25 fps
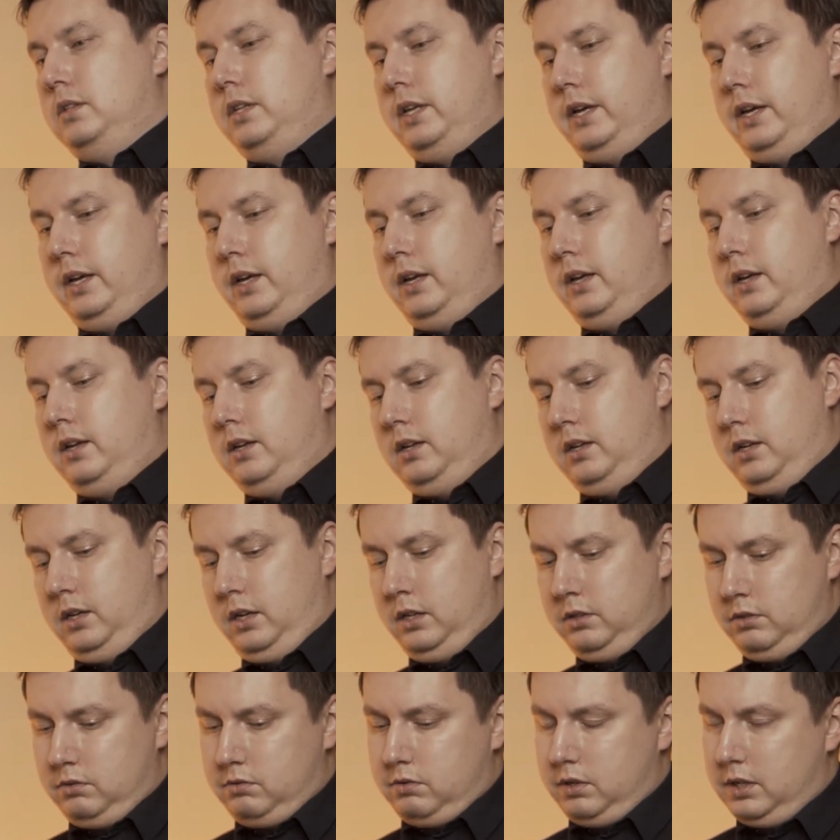The
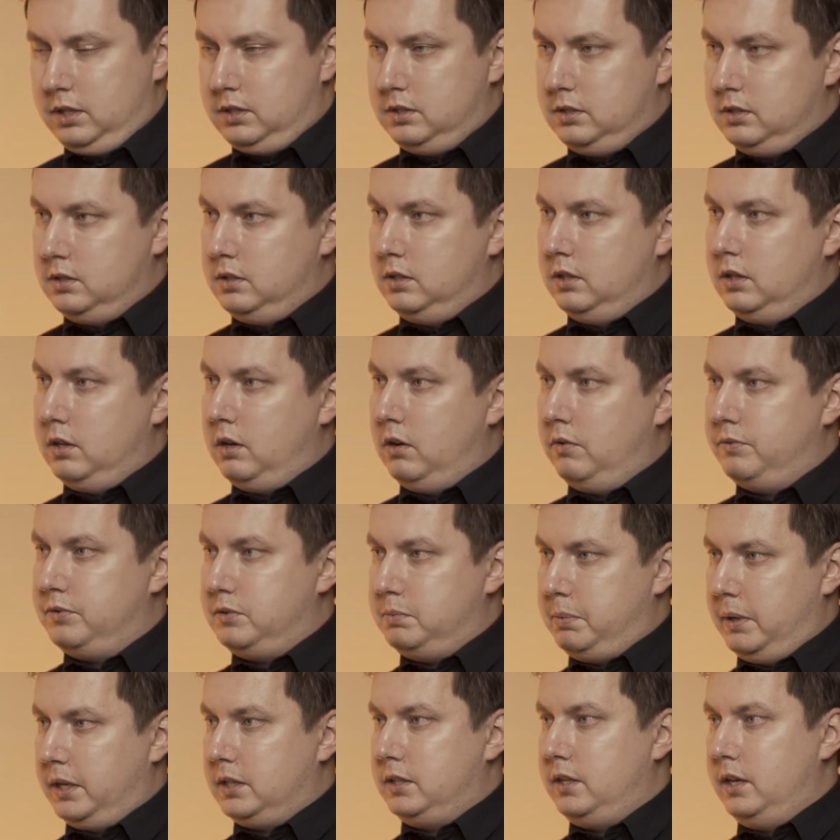interest of
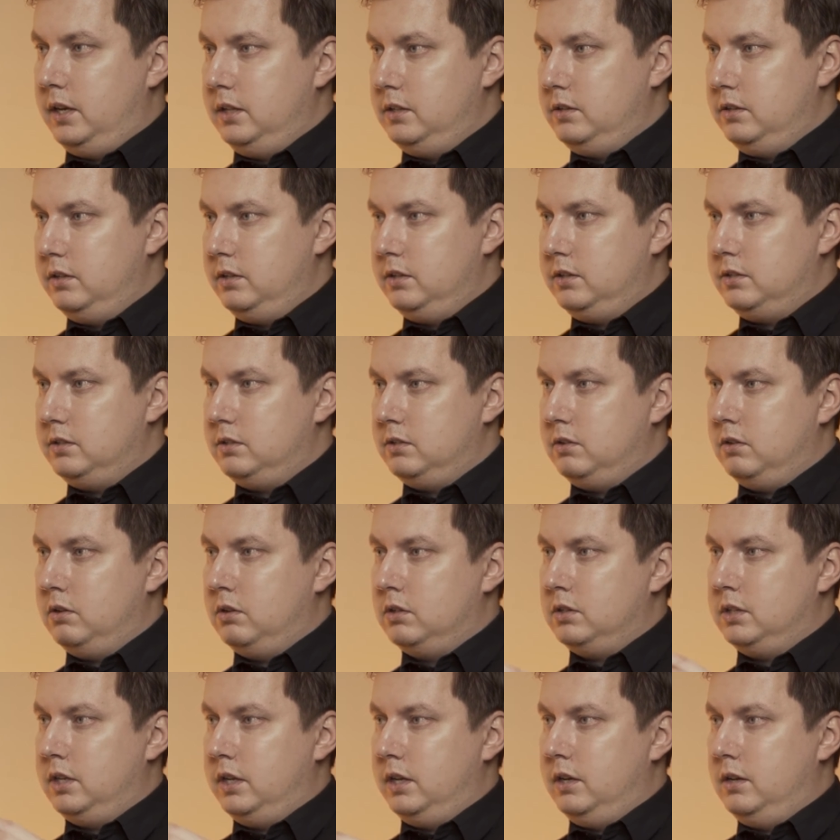spectators
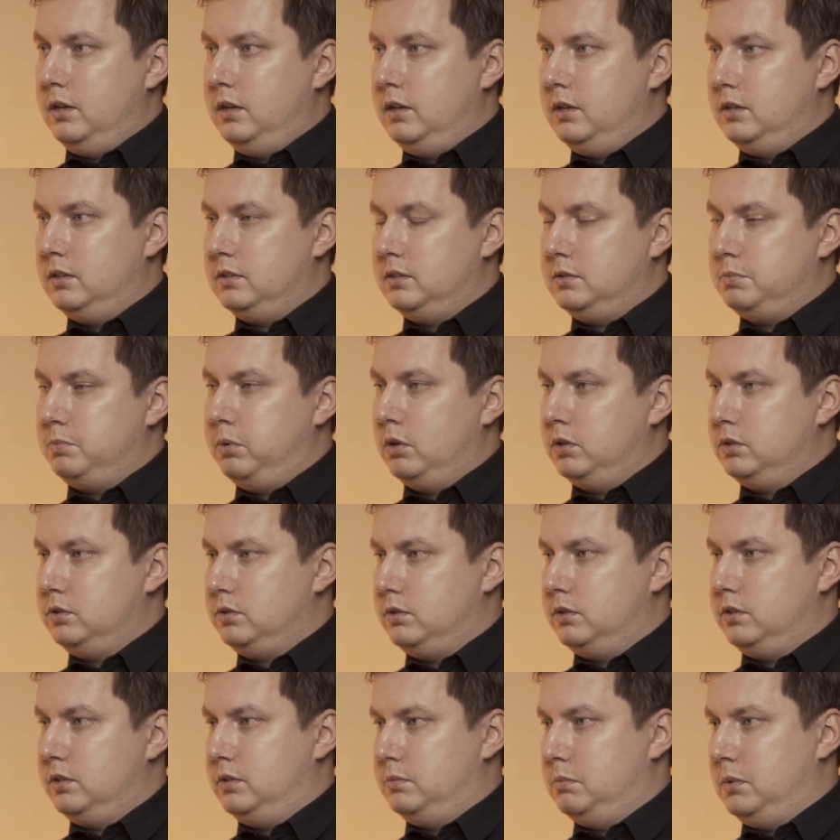or the
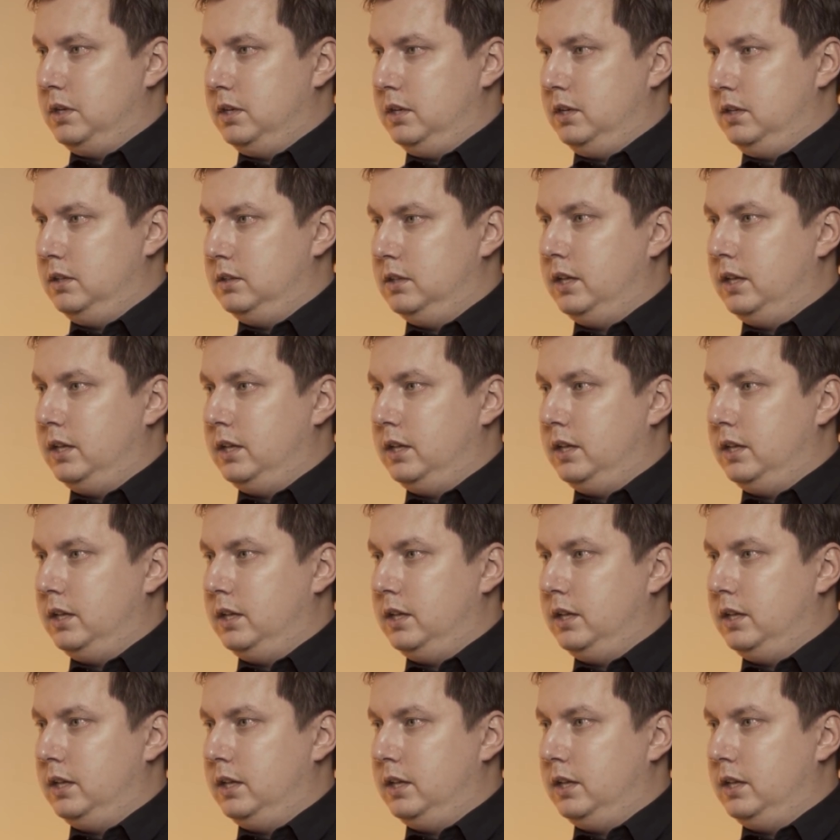sponsors' money?